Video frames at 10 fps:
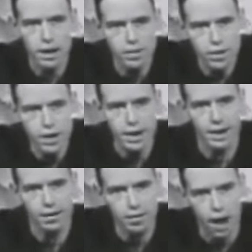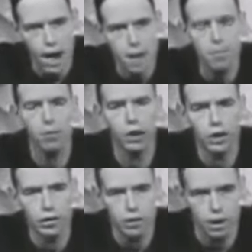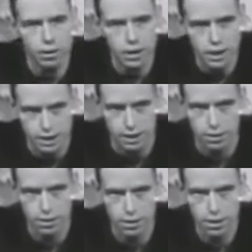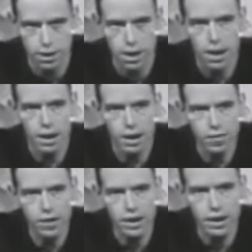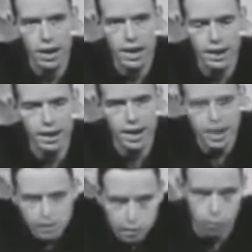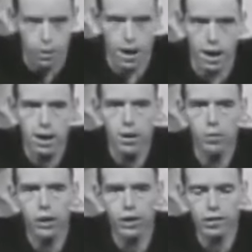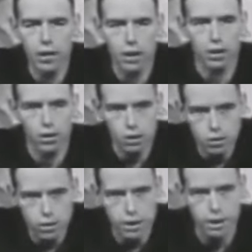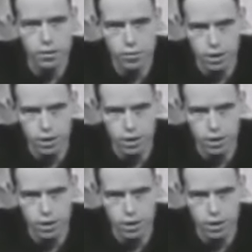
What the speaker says: living in time which is not here, living in an elsewhere which is not concretely